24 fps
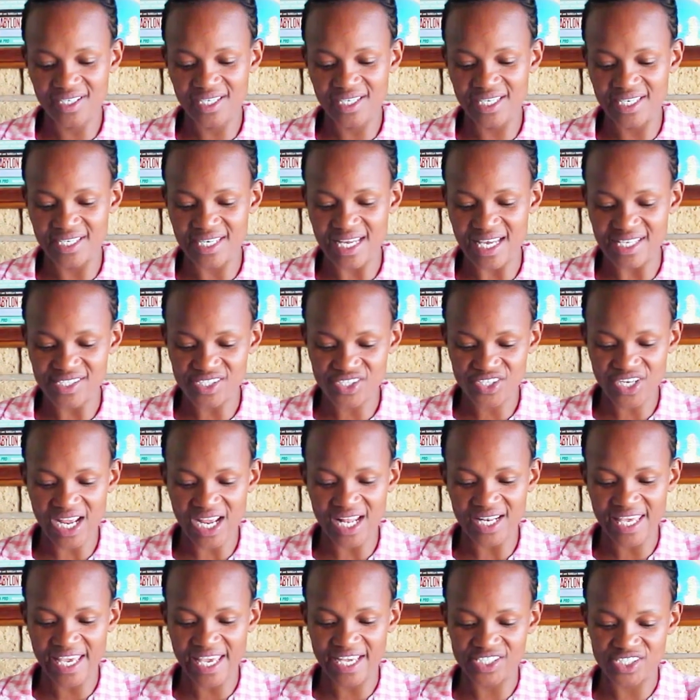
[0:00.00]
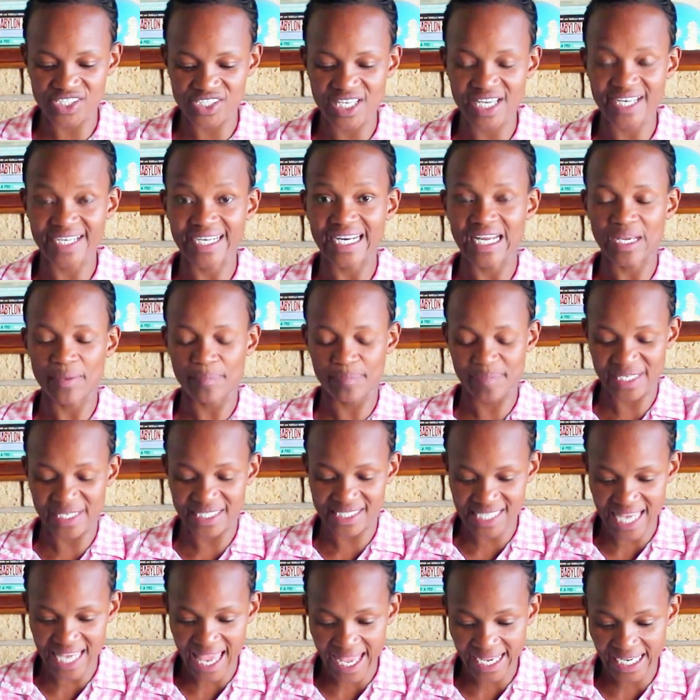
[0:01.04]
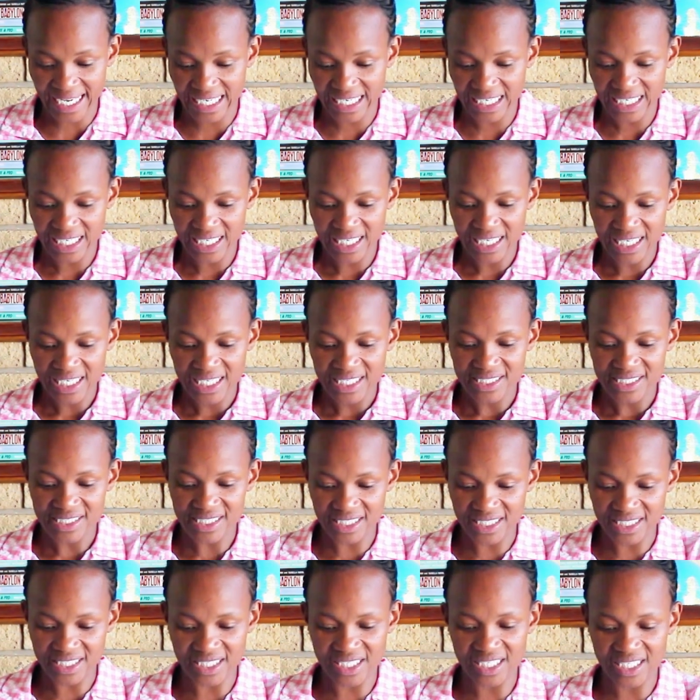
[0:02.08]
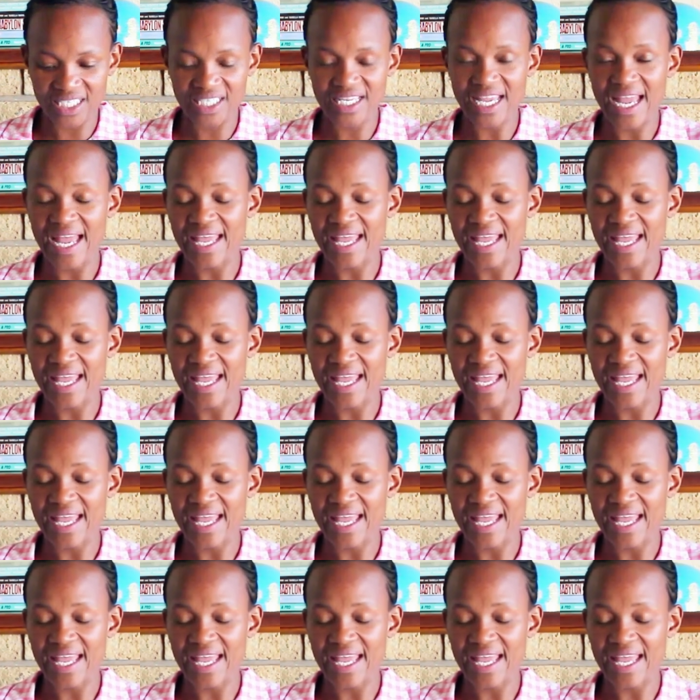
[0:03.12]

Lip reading: Industrial engineering BTech degree.